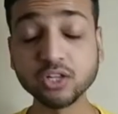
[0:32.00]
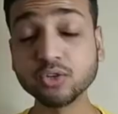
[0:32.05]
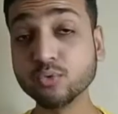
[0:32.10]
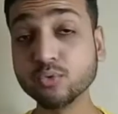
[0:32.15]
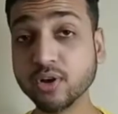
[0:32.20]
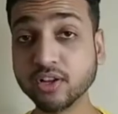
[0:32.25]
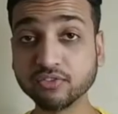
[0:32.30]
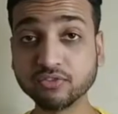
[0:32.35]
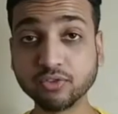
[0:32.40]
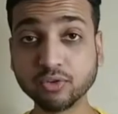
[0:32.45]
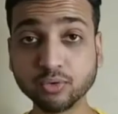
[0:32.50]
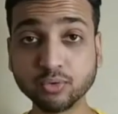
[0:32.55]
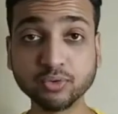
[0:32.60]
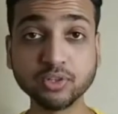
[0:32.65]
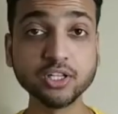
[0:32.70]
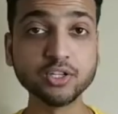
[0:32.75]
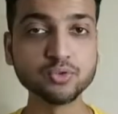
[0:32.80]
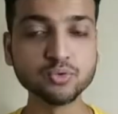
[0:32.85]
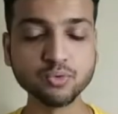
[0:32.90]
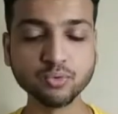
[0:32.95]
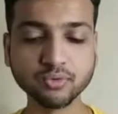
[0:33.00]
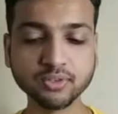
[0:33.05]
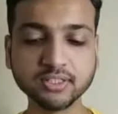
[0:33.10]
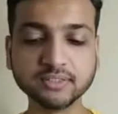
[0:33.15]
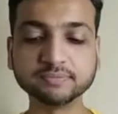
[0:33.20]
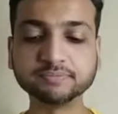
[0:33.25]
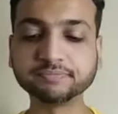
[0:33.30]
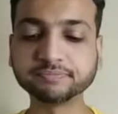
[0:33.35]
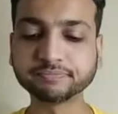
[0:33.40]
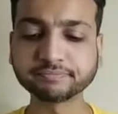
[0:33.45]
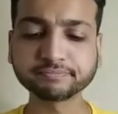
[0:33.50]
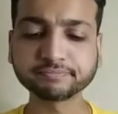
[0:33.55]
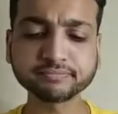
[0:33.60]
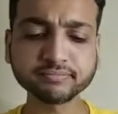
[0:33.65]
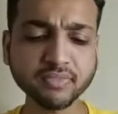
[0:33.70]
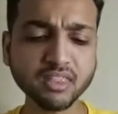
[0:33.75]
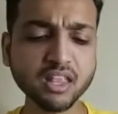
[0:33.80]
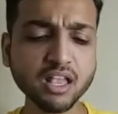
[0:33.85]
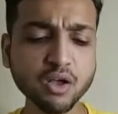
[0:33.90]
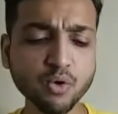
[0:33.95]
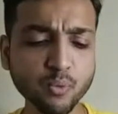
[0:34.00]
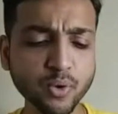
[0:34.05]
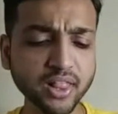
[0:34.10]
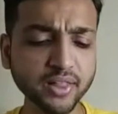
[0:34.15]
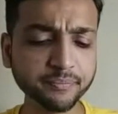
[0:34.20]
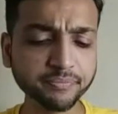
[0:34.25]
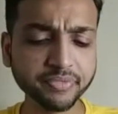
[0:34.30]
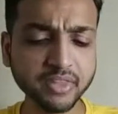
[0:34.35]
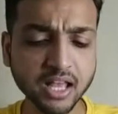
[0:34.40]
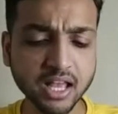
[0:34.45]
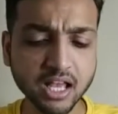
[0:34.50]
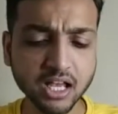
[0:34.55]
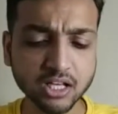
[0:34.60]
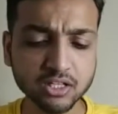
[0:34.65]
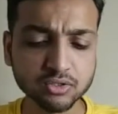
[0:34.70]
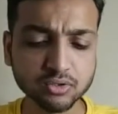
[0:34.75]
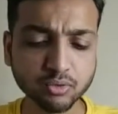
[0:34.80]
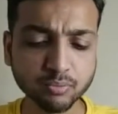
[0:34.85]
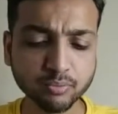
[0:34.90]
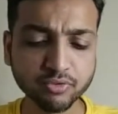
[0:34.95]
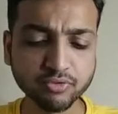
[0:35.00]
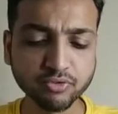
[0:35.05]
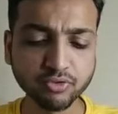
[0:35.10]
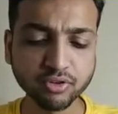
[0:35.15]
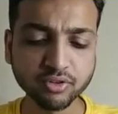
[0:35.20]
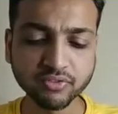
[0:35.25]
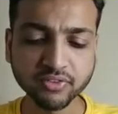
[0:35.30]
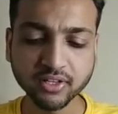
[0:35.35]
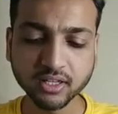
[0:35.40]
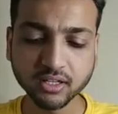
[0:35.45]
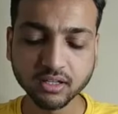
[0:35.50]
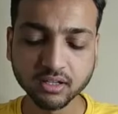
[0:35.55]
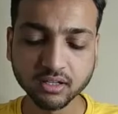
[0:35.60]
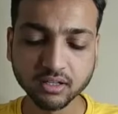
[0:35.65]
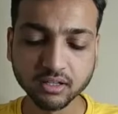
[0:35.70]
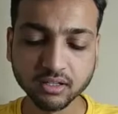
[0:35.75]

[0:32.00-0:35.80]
2 and 4 only, 2 only. Well, so before we